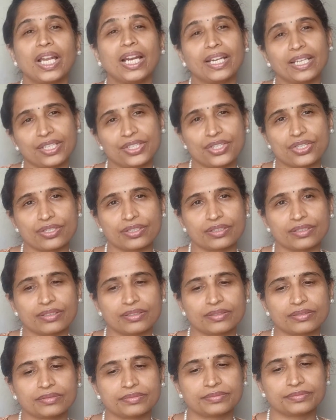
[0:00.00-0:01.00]
addiction.
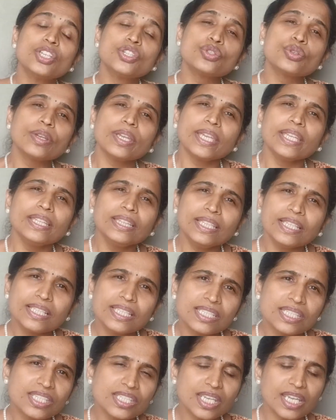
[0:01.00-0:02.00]
So in
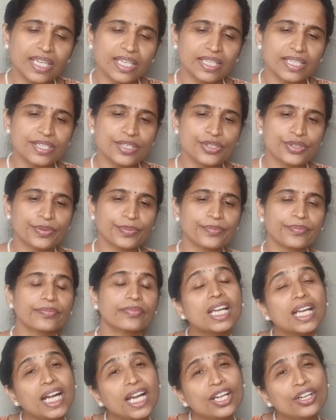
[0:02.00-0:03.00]
this stage,
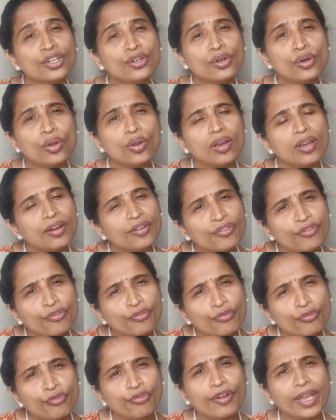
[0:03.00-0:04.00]
control of
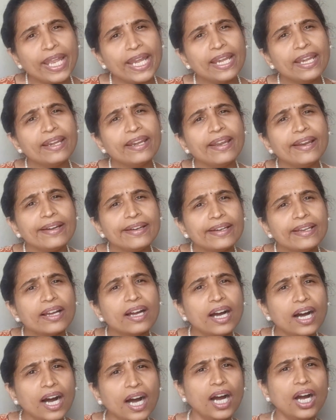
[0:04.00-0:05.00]
when and
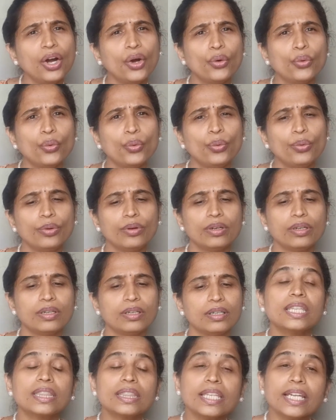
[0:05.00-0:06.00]
how
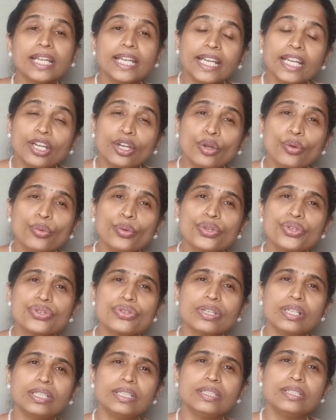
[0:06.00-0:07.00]
the
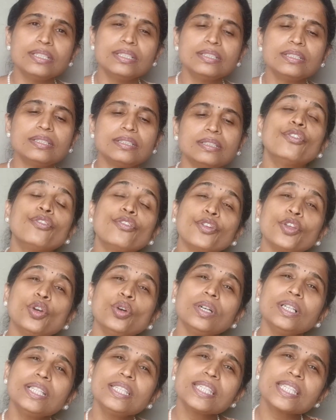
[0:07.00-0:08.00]
individual
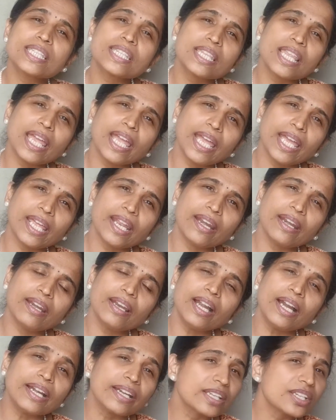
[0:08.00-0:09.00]
fuels their
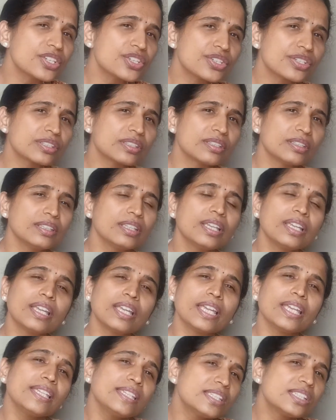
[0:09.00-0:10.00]
addiction
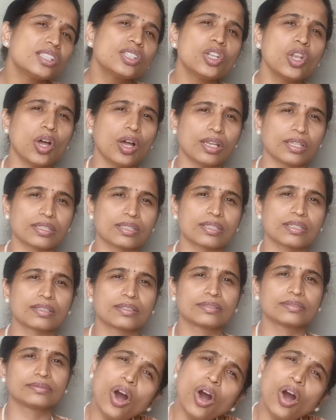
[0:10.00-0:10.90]
is lost.